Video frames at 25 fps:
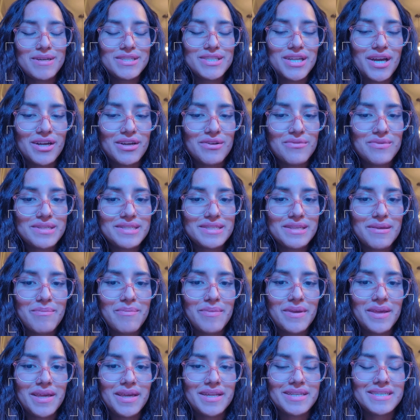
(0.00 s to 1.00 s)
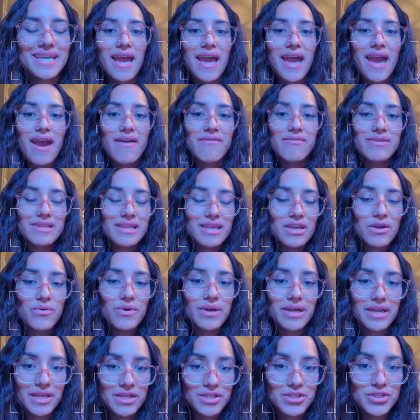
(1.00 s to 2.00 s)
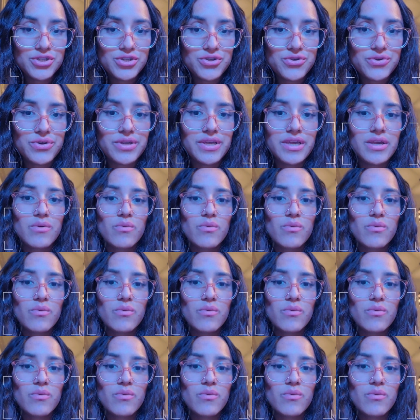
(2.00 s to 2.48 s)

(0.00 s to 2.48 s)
I'm a DACA recipient. I have a legal entry.